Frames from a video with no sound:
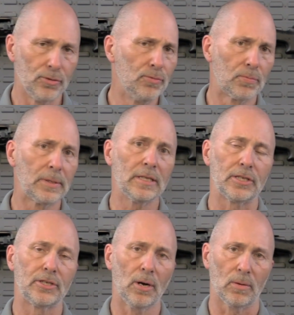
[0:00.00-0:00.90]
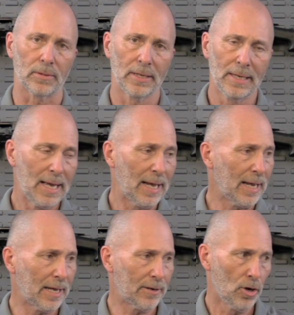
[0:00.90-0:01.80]
You really don't.
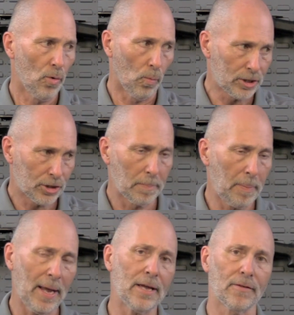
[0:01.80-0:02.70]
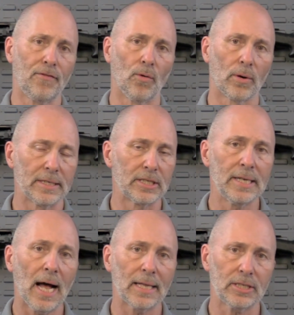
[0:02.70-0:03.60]
And what you're paying for is
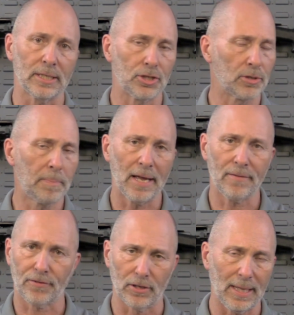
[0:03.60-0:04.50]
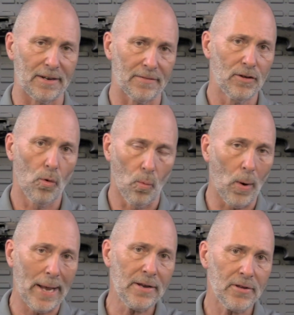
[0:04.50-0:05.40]
nonsense. You're paying for a lot of
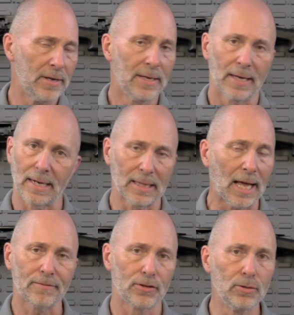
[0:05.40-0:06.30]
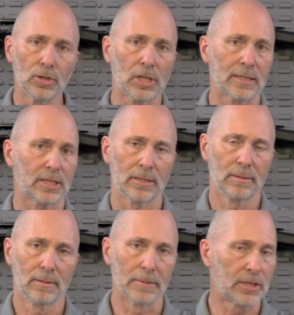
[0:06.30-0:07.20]
weight and a lot of useless
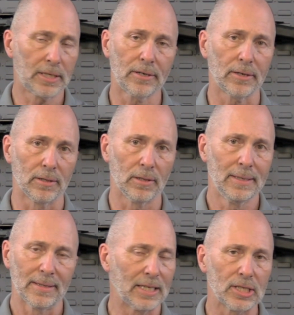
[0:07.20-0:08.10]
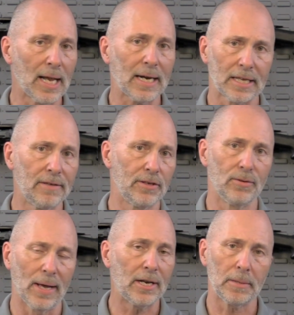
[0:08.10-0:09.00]
material that's not giving
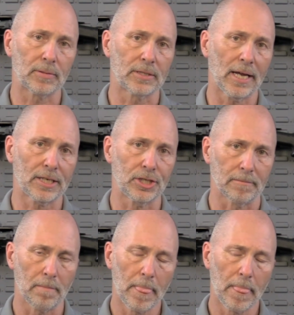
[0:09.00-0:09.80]
you any protection.